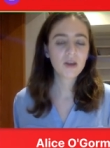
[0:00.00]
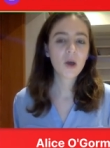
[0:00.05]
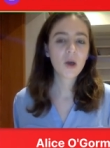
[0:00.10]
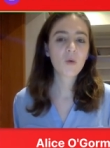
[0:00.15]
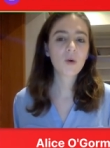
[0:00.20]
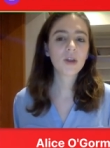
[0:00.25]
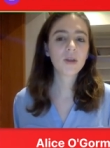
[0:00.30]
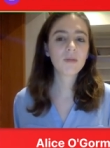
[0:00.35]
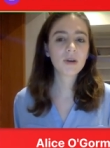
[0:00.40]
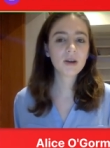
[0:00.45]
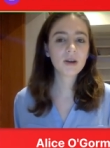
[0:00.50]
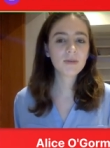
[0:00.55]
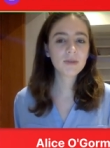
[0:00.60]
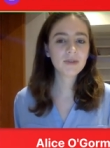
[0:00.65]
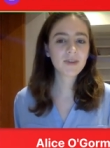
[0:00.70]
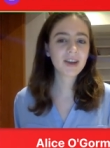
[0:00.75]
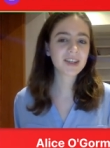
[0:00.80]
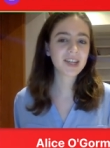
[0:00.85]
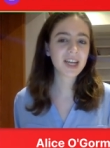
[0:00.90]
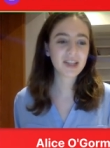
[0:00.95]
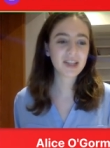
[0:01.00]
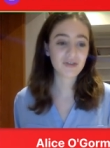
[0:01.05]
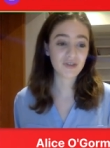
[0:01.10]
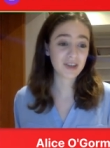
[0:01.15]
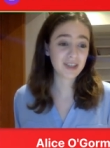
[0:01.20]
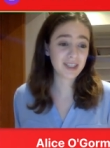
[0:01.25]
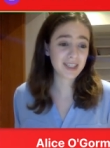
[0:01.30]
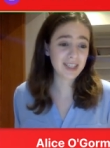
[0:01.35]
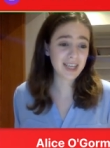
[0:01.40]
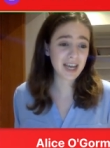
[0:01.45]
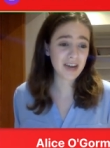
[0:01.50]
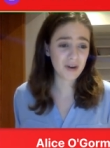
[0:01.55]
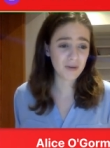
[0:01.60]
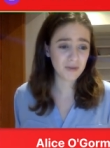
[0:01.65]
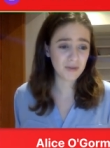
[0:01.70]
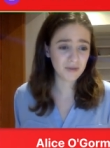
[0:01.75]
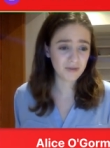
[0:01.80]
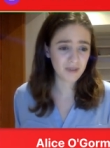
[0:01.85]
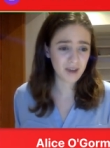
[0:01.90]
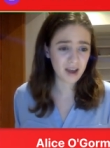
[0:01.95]
Well, the purpose of activating the rook is to get an
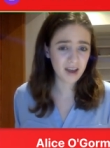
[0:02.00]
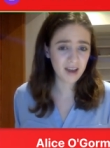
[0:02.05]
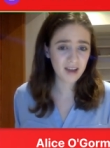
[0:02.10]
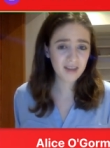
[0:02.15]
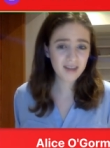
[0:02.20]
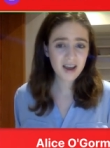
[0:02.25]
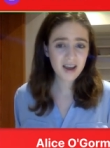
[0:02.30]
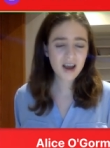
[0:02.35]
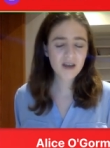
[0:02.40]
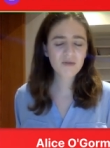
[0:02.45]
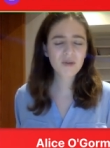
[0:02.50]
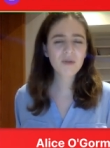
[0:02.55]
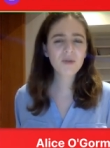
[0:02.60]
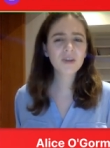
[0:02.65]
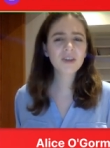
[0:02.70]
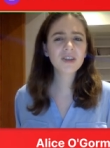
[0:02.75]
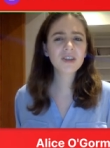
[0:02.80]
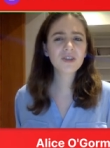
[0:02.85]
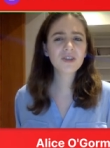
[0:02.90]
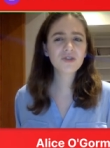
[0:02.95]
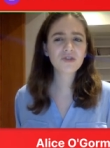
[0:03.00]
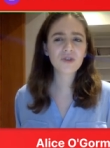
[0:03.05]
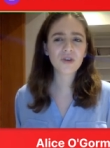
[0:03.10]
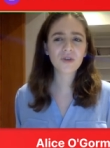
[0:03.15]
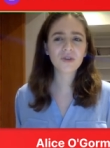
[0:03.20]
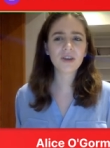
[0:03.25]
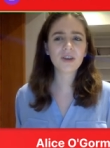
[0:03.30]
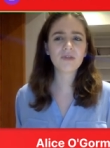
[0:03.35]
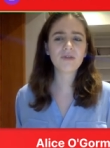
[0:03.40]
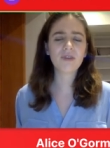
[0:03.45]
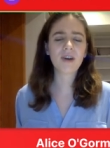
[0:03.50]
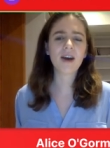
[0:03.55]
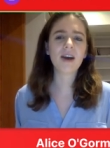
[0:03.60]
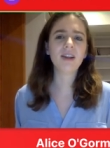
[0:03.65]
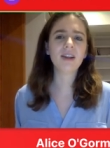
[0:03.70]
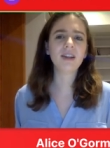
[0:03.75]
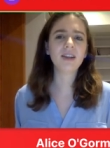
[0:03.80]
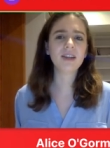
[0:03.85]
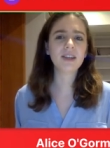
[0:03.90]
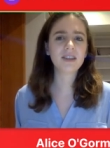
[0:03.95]
open file, and we want to control that
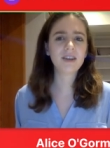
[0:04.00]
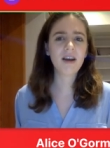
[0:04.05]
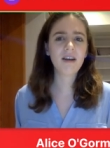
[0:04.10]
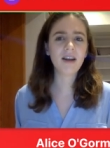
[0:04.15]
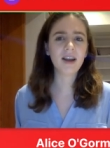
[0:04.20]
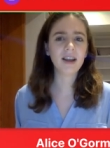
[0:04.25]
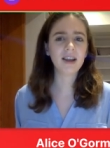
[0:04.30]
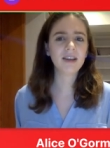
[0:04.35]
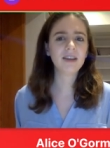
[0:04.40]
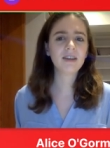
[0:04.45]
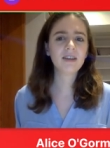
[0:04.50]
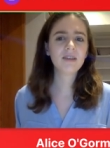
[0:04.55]
file entirely.